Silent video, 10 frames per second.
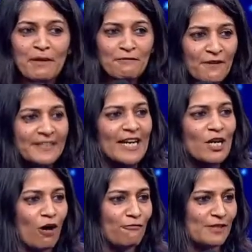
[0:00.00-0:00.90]

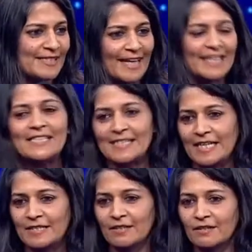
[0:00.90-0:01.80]
befitting of a second
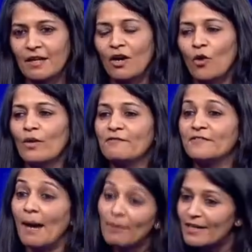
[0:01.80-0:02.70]
season,
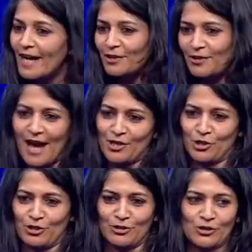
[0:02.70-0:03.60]
we've doubled our
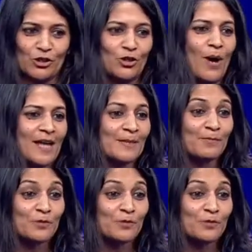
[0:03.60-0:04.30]
traction. So, you know, our